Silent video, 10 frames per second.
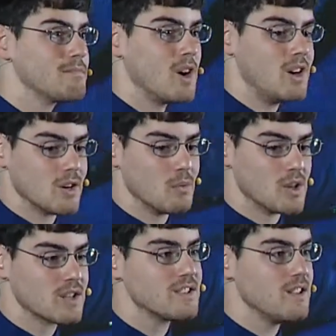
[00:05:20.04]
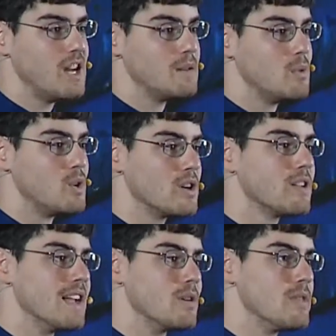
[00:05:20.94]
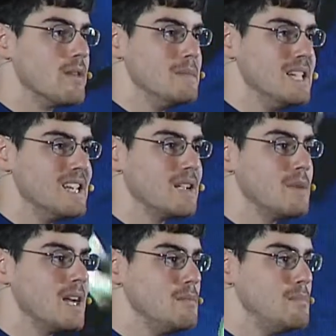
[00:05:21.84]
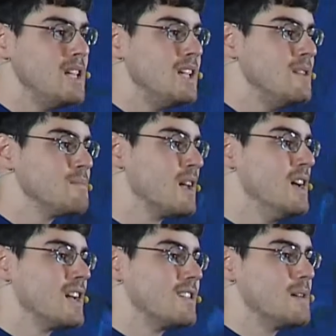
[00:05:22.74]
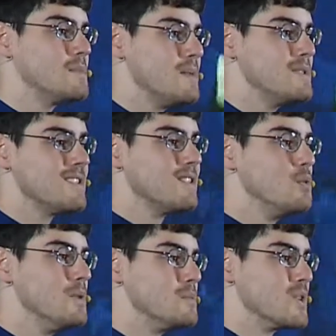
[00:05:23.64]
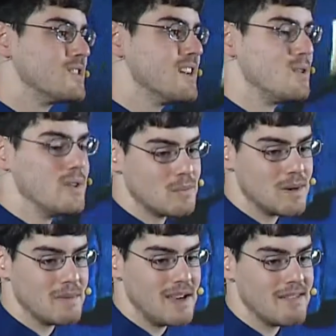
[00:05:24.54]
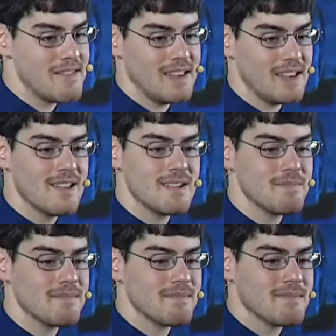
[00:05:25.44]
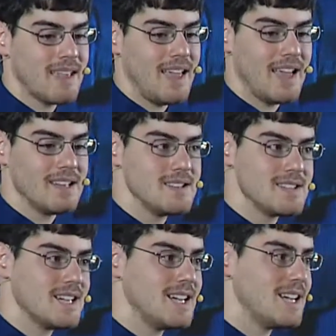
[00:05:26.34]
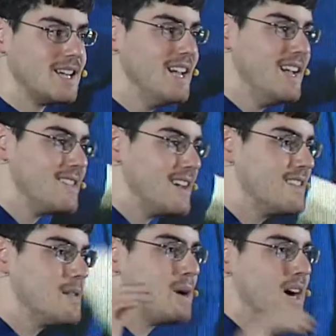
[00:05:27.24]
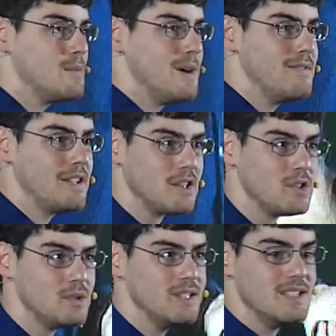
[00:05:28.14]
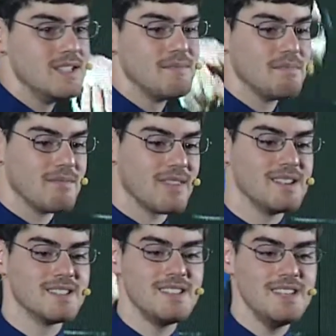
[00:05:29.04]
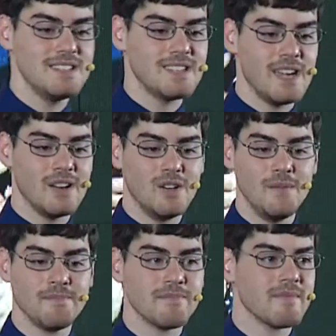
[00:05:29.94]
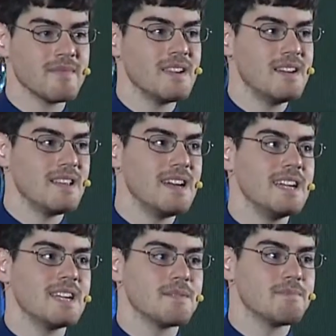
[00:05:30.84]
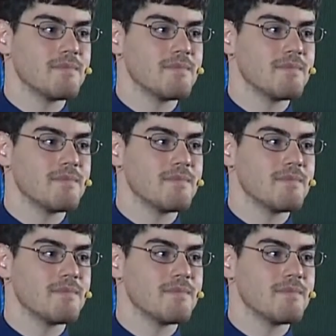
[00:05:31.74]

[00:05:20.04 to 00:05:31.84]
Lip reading: artworks a lot more, like what the meaning might be, because sometimes it's a little bit more subtle than one might think. And then at the bottom, I've included a C scale. Like,